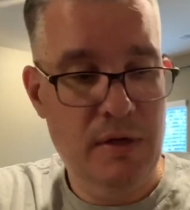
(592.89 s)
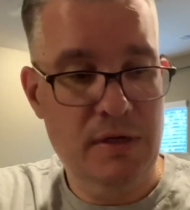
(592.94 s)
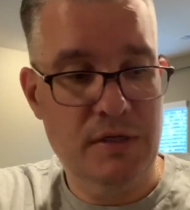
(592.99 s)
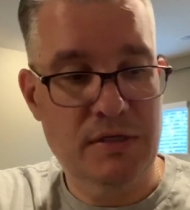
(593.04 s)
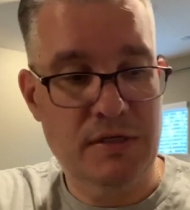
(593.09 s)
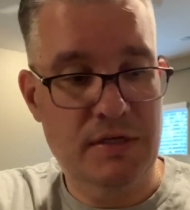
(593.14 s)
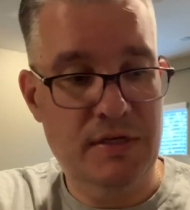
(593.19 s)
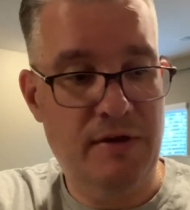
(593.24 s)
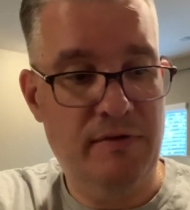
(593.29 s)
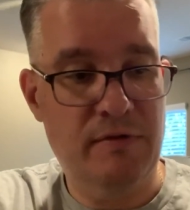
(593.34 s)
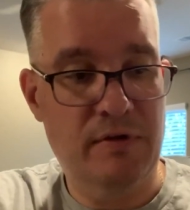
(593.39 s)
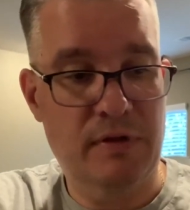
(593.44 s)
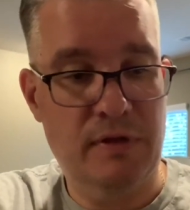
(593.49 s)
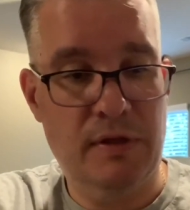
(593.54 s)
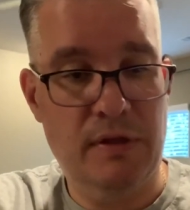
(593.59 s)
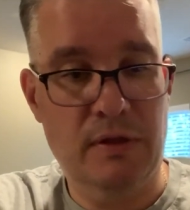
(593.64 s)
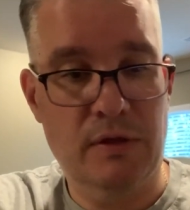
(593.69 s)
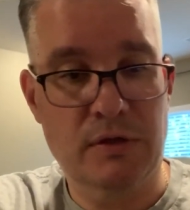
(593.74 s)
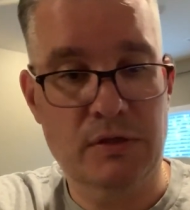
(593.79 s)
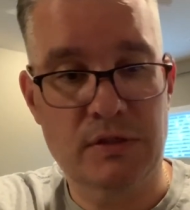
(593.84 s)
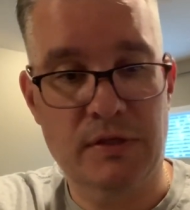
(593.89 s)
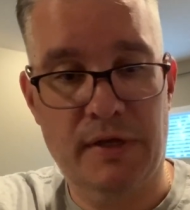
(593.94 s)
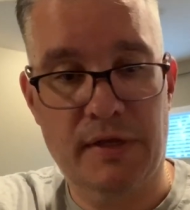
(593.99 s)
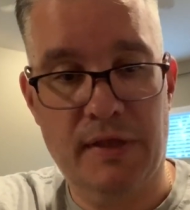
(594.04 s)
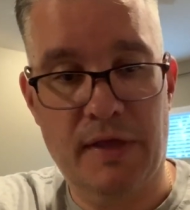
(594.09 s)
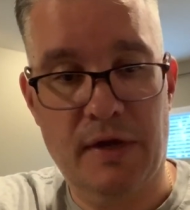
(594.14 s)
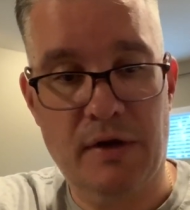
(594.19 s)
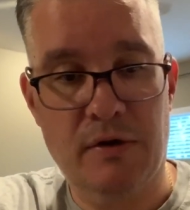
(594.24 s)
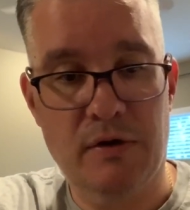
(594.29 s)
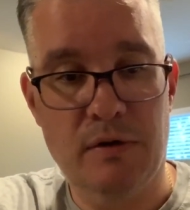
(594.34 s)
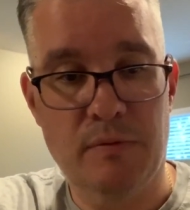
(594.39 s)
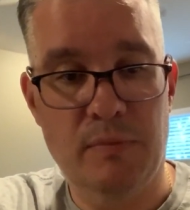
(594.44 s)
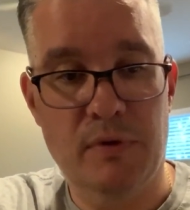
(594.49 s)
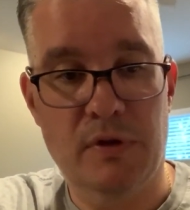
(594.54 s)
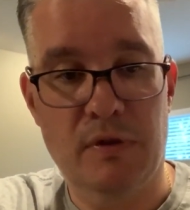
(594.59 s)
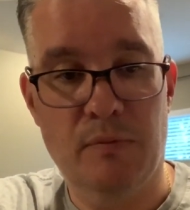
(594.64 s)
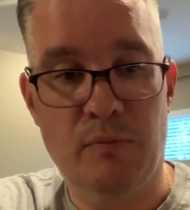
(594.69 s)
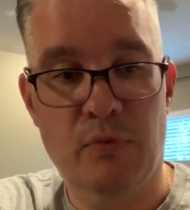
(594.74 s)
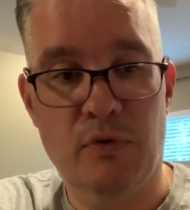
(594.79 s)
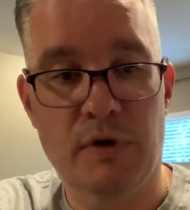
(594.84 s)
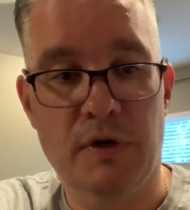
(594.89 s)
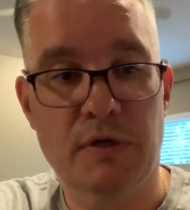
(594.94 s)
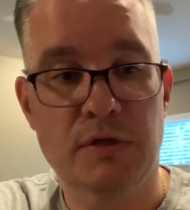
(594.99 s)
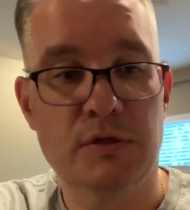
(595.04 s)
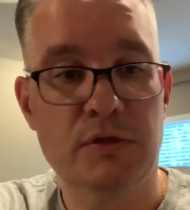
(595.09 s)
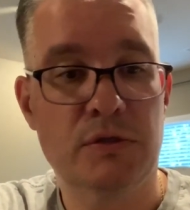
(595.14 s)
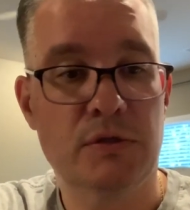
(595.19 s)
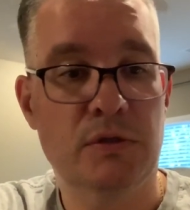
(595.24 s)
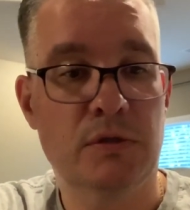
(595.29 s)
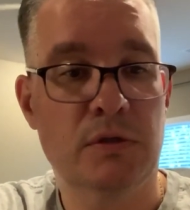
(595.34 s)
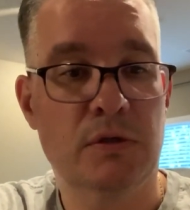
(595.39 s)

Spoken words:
It definitely looks like that could be the bridge.